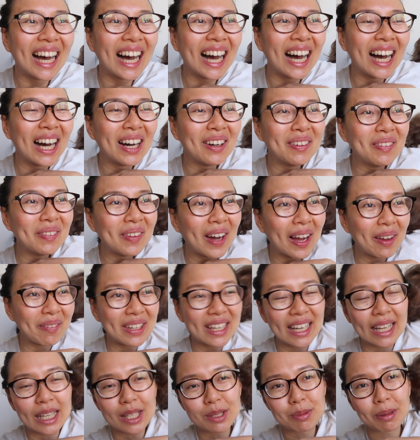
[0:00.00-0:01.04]
I
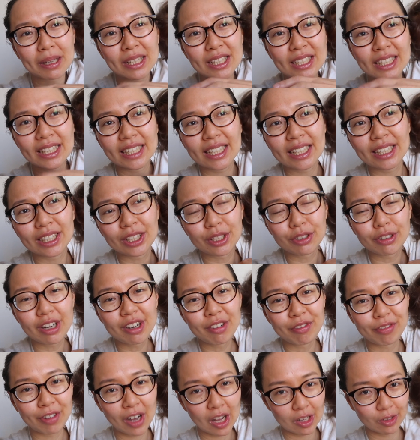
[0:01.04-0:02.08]
mean, especially
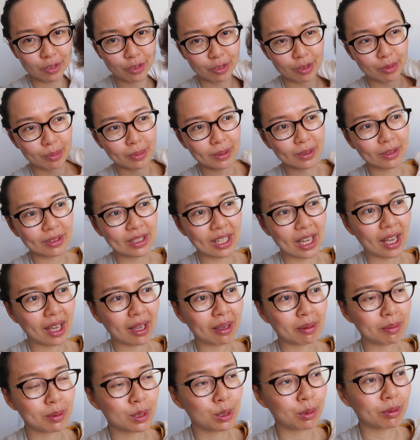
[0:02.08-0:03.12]
during vulnerable
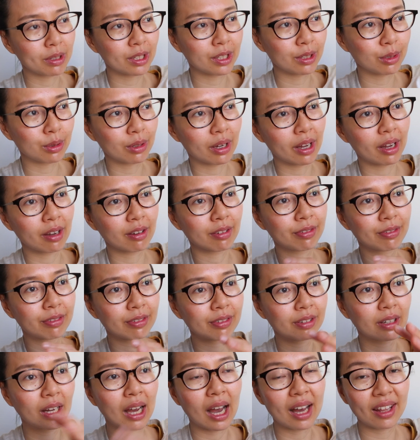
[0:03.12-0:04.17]
times when you have
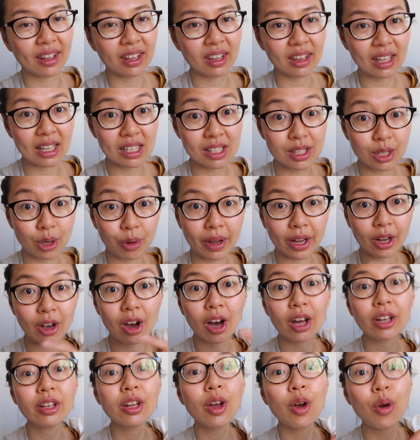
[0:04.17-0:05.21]
other things going
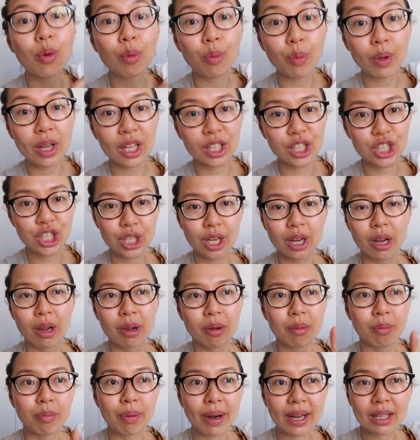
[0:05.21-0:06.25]
on, which
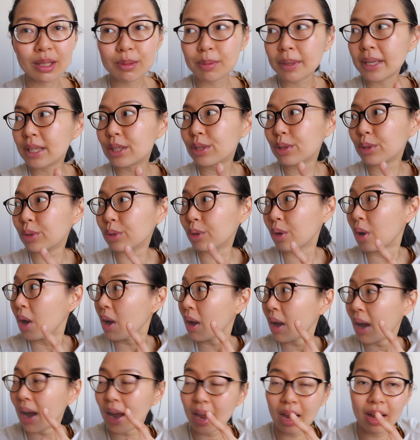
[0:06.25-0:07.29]
brings me to,
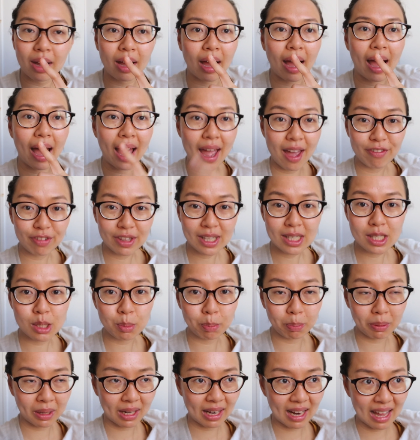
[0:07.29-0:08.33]
I have this
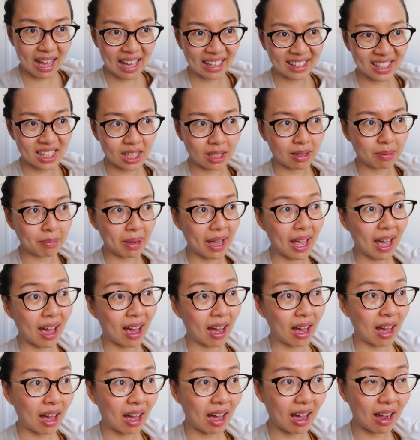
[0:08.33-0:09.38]
plant in my
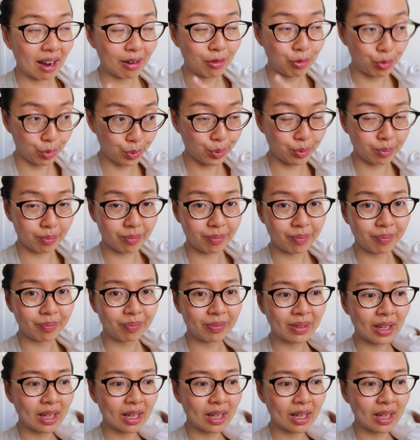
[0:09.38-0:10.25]
room,